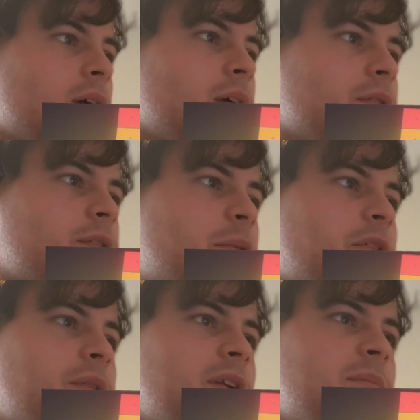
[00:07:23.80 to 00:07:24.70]
Fred
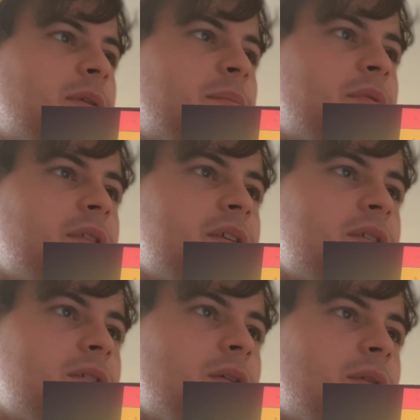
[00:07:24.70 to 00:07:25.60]
with fallen bumper. This
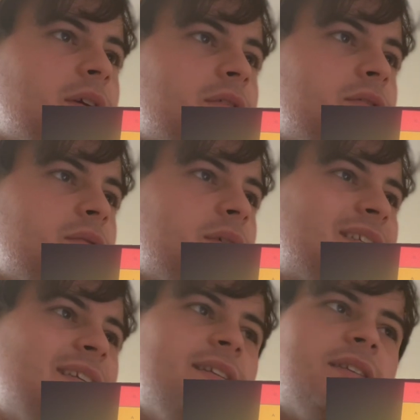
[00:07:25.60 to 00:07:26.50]
is going into a
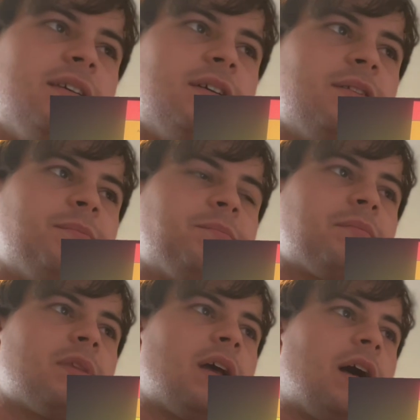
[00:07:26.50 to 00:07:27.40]
D tier.
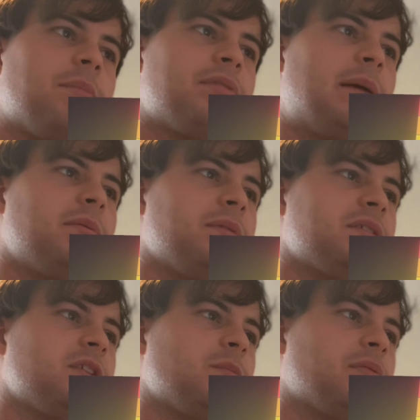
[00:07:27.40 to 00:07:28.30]
I'll probably
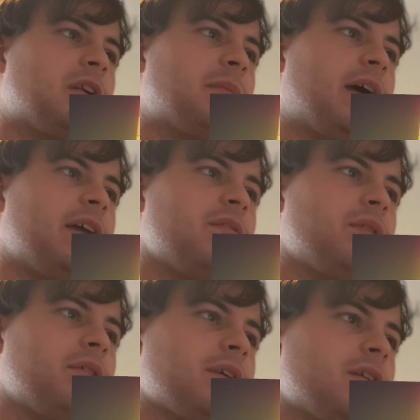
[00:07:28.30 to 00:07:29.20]
still put him ahead of
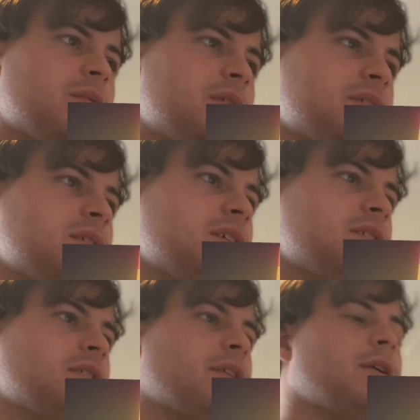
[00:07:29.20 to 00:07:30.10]
all the other ones in D
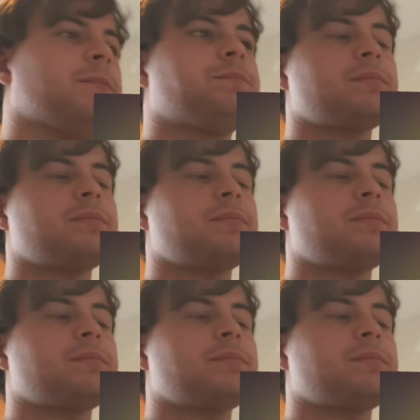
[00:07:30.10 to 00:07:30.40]
tier, though.